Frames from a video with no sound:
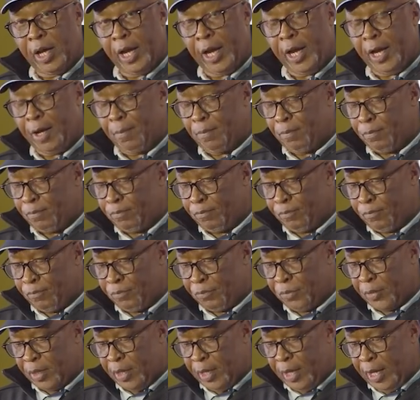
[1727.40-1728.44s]
M.
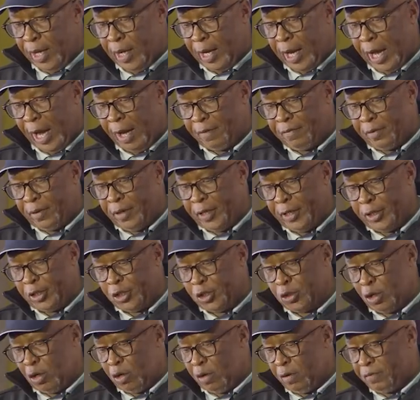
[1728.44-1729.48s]

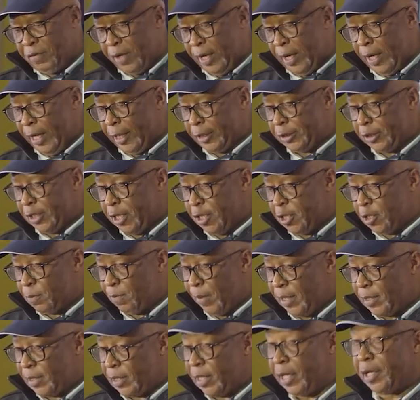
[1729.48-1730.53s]
Coverage of the elections
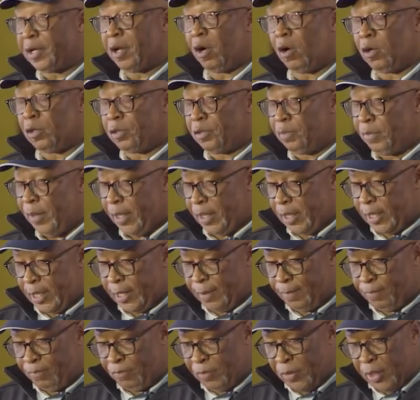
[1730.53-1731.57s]
by state-owned
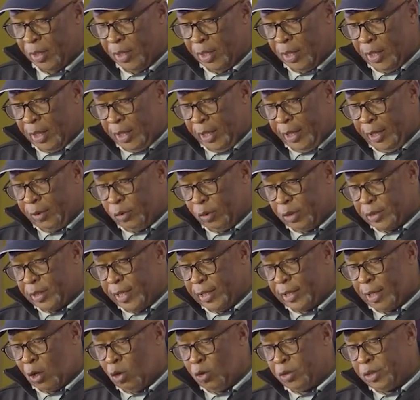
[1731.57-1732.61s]
media. It was
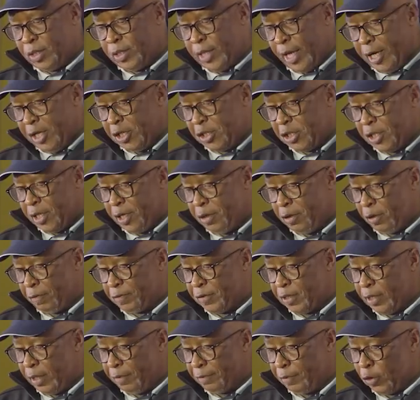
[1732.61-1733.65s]
the contention
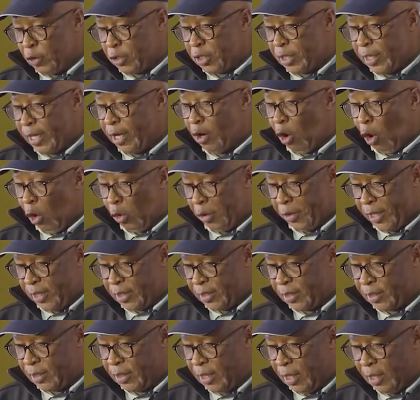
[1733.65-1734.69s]
of several
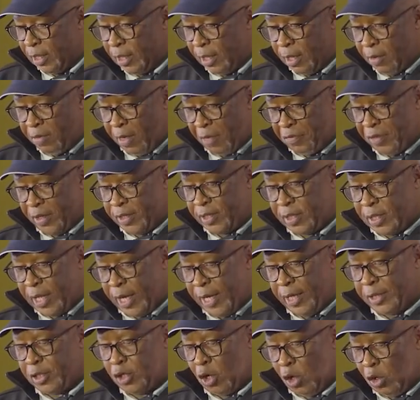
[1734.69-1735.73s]
stakeholders that the
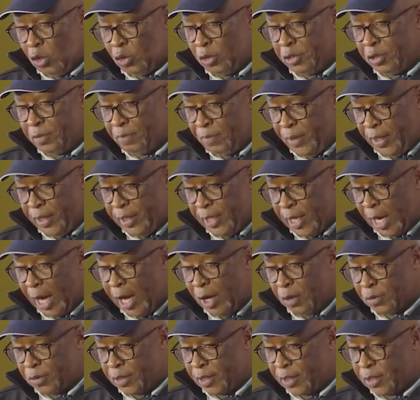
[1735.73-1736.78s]
state-owned media
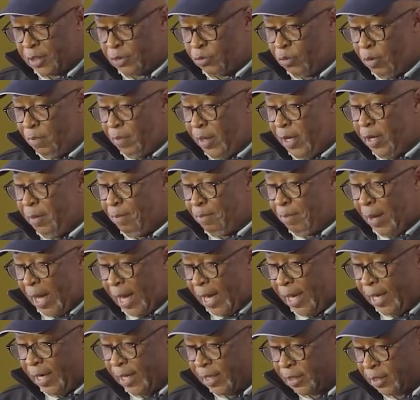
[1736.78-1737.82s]
houses remained
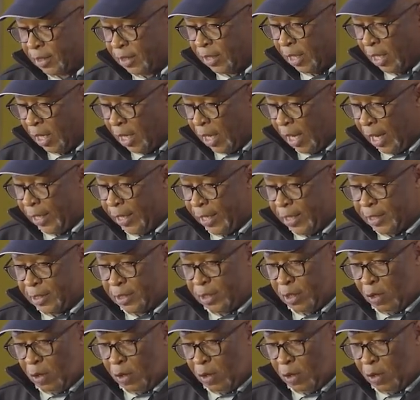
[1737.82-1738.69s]
biased against